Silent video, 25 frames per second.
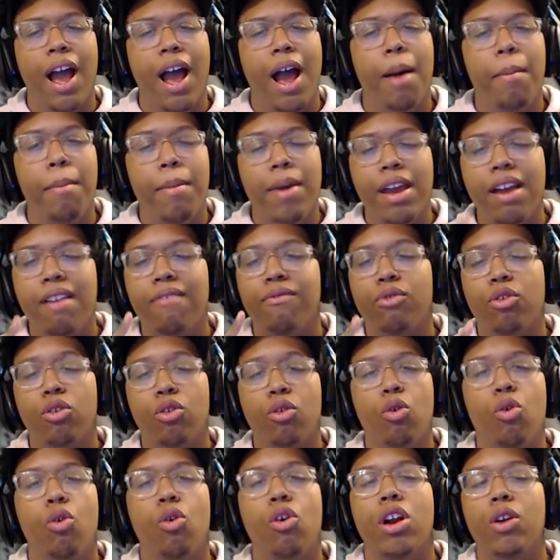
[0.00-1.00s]
I may have
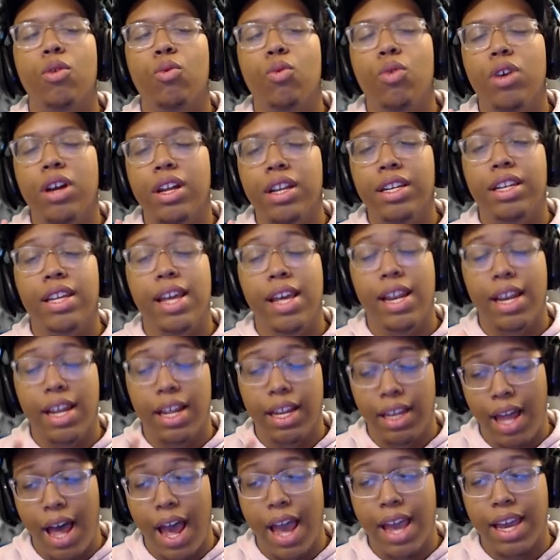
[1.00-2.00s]
recorded one,
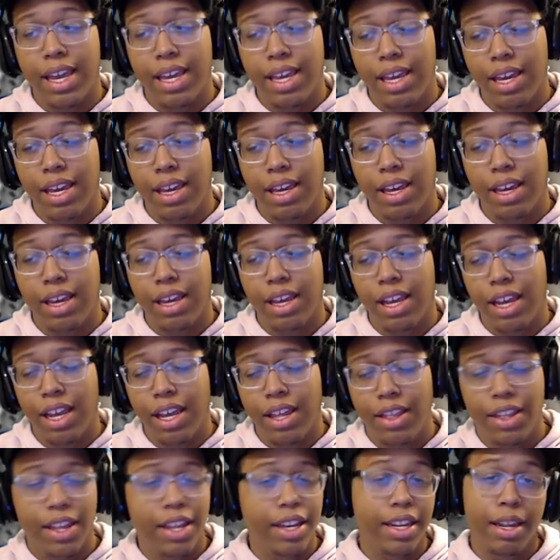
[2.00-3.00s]
didn't like it,
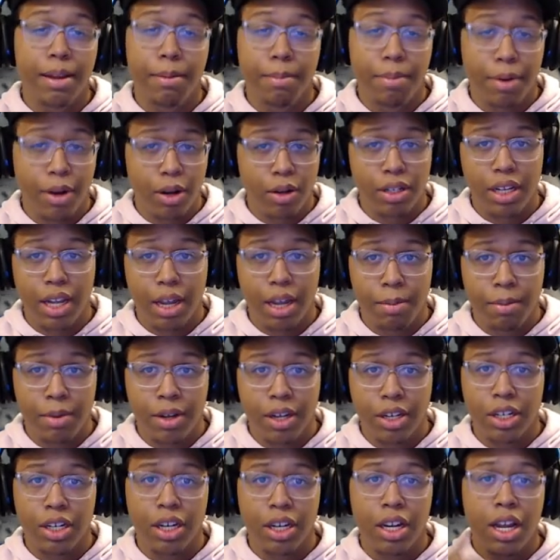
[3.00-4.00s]
and then didn't post
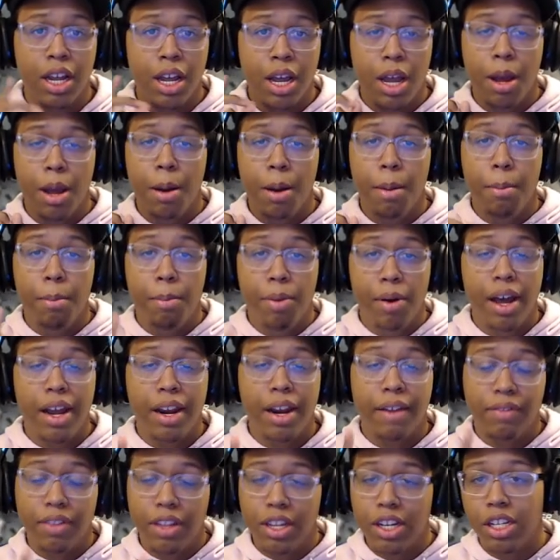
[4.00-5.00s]
that bitch.
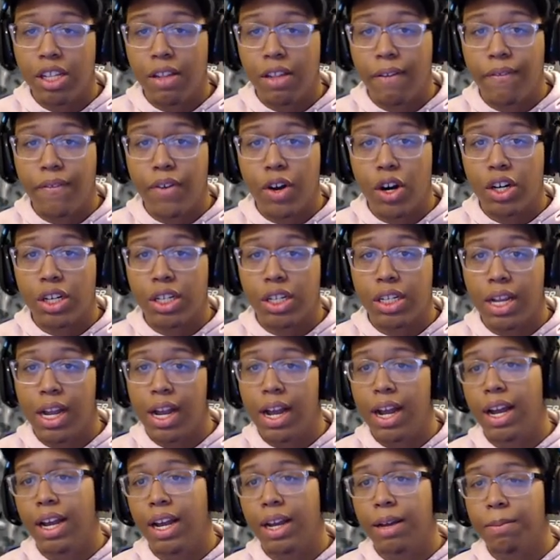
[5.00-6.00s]
But if this is the
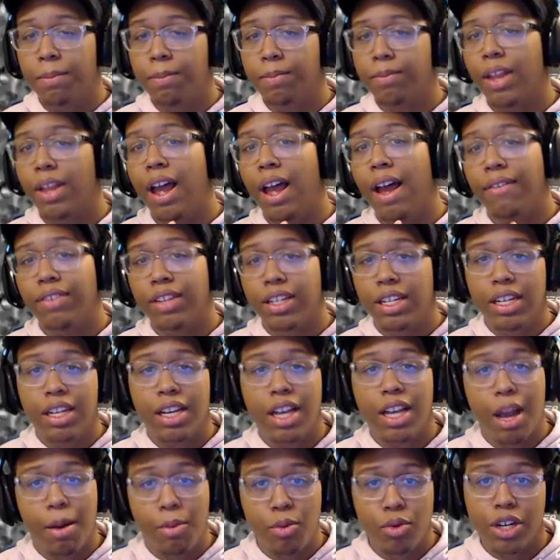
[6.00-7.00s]
first time, I've
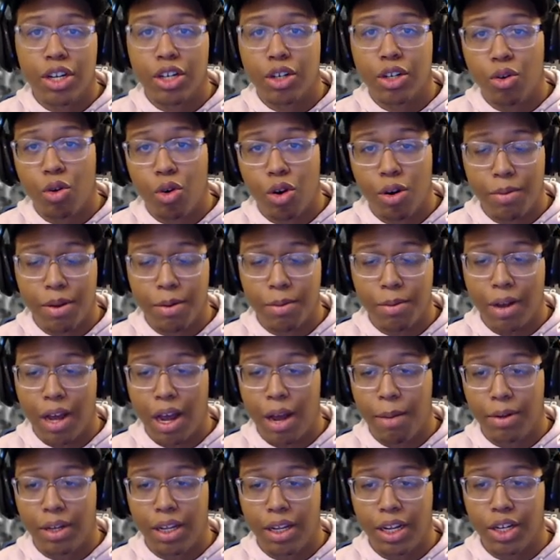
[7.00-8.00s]
seen a couple Discord
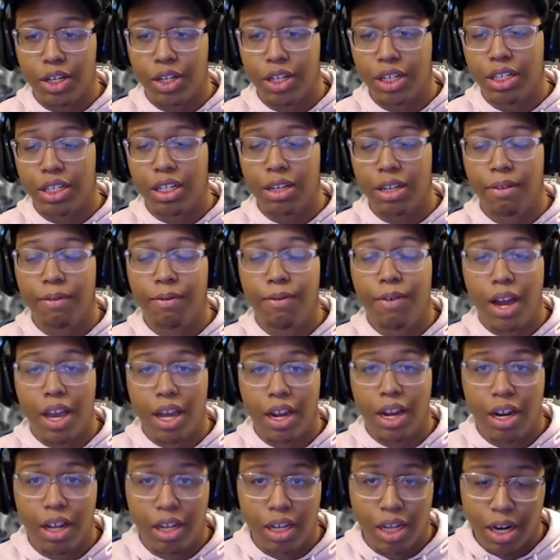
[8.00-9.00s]
meme compilations.
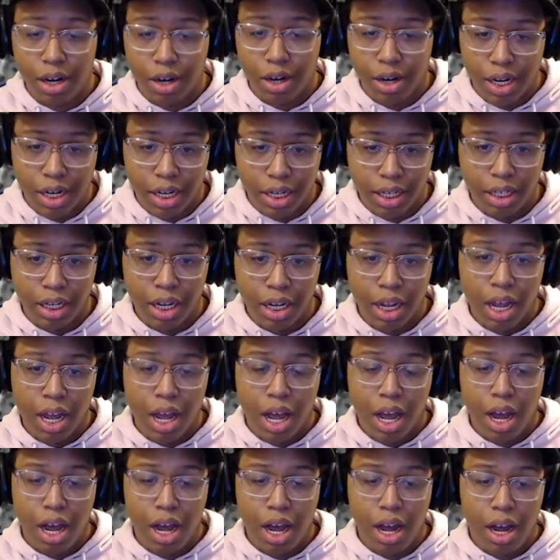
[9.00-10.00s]
Fucking hilarious.
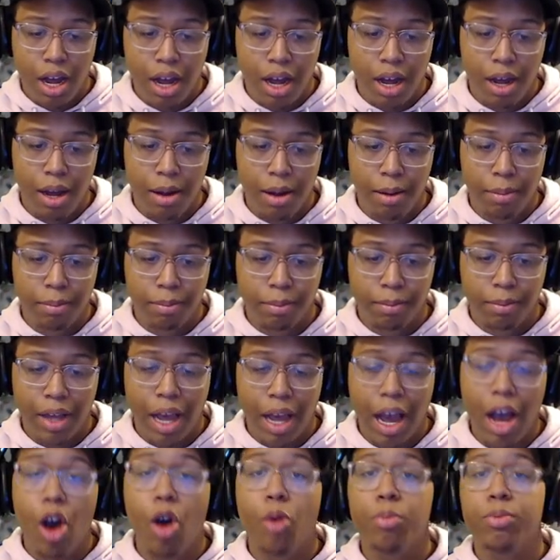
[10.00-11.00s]
Um,
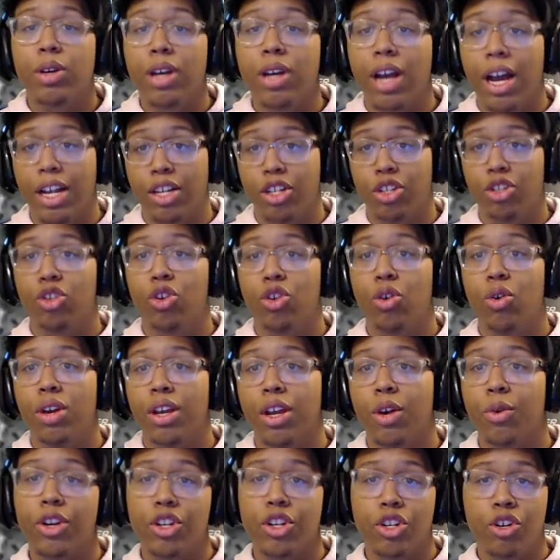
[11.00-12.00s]
I hope you guys
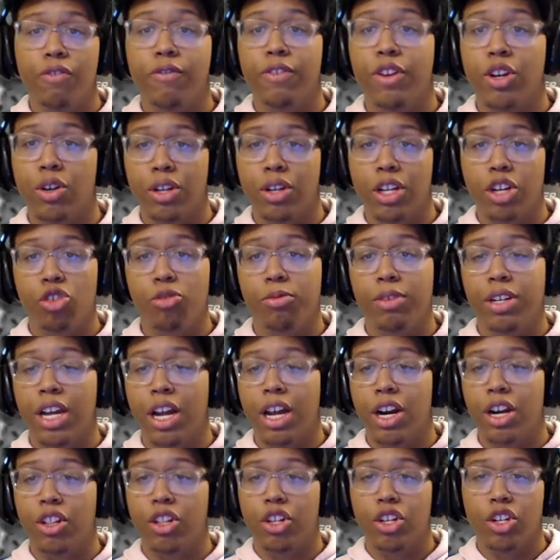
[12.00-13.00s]
enjoy. Original video link will
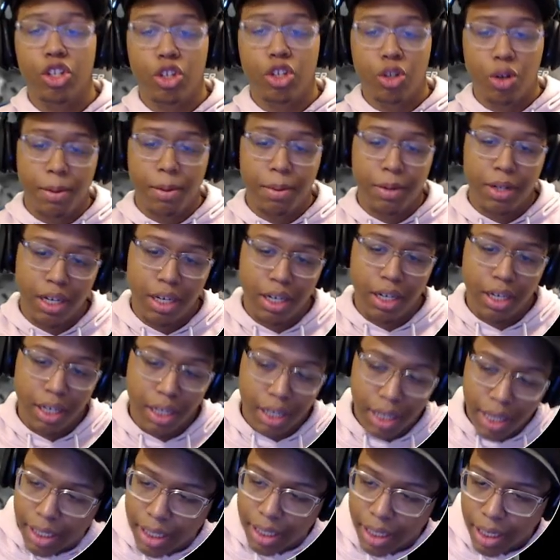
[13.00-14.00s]
be down in the
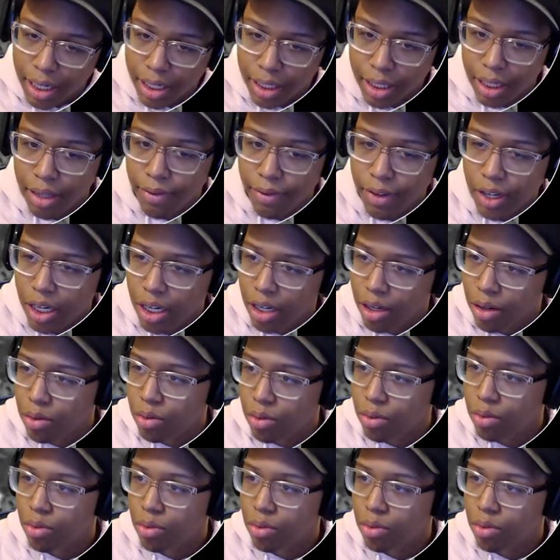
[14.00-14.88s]
description. Let's get into the video.